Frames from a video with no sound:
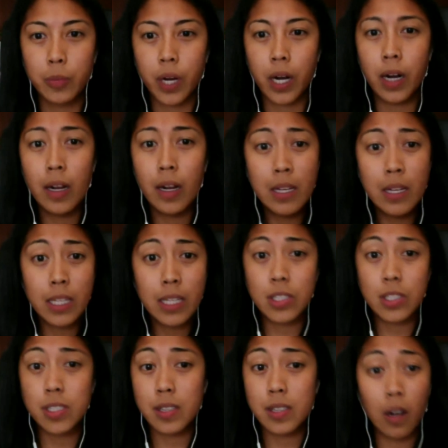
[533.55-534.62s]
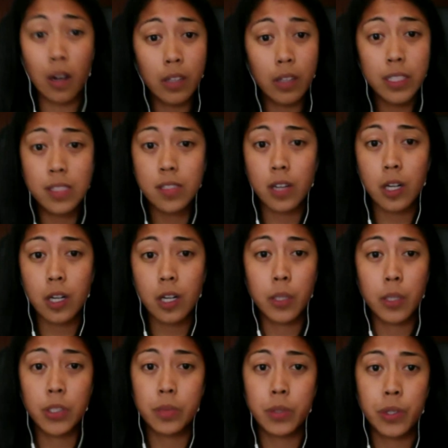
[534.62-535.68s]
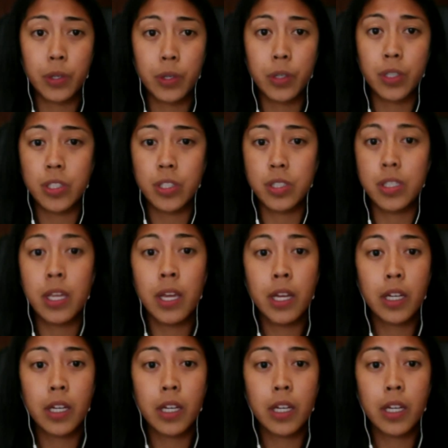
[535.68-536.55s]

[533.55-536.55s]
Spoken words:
where it's just all these startup entrepreneurs just